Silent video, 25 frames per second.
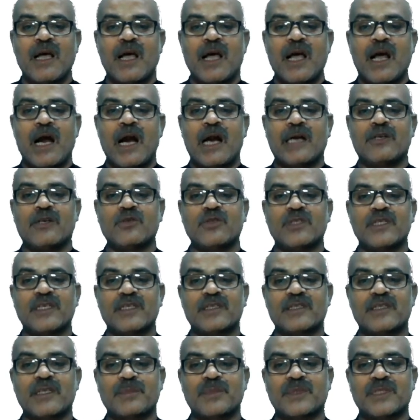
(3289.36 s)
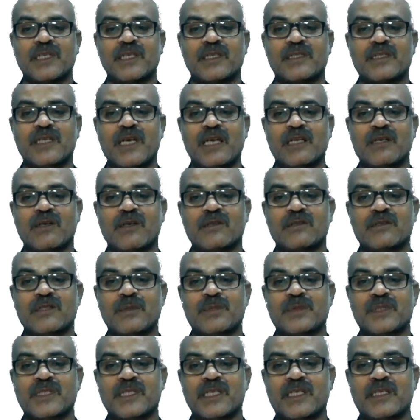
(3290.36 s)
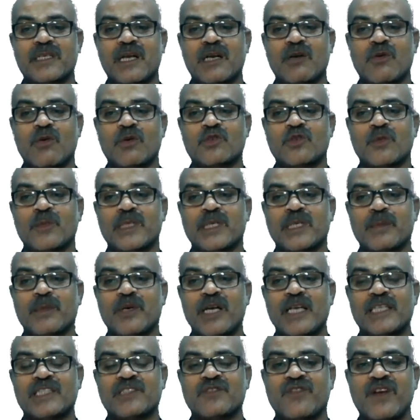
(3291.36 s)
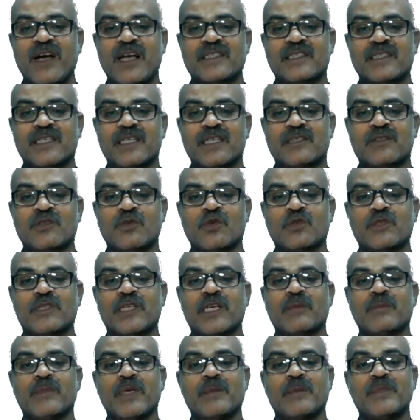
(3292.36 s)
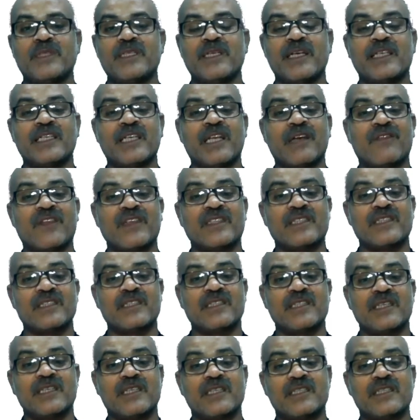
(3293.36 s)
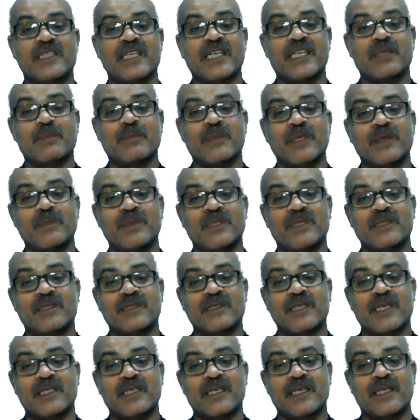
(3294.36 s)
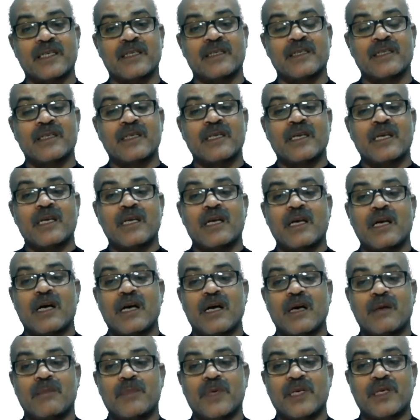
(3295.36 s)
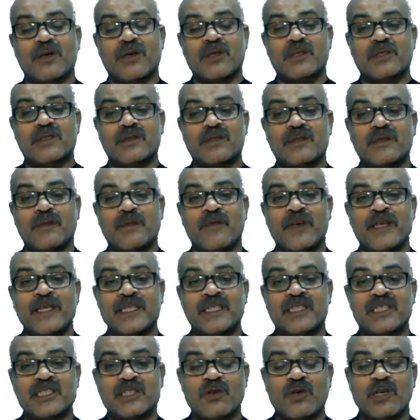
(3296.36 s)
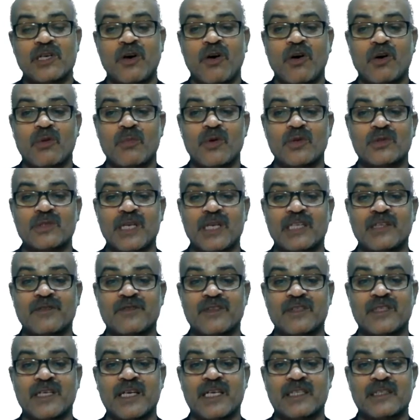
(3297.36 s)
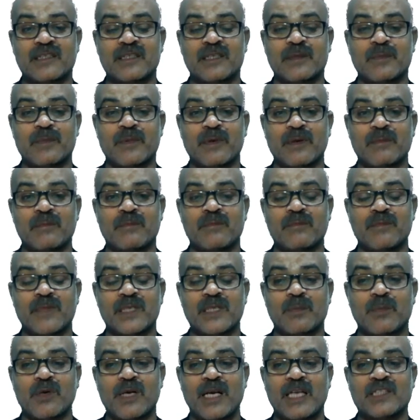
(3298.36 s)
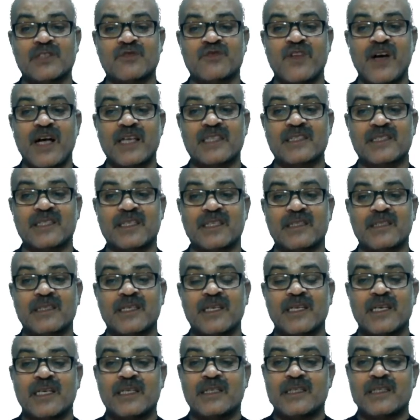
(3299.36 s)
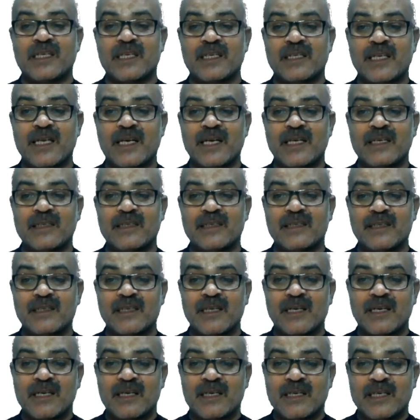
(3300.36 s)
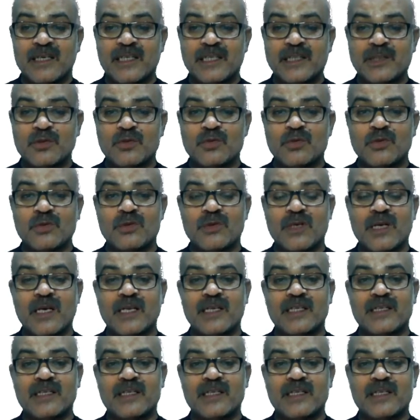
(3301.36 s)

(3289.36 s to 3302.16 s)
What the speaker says: Endogenous substrate are also metabolized faster, so there may be a deficiency state may be set in, because when steroid hormones are, if they are metabolized faster, they can lead to a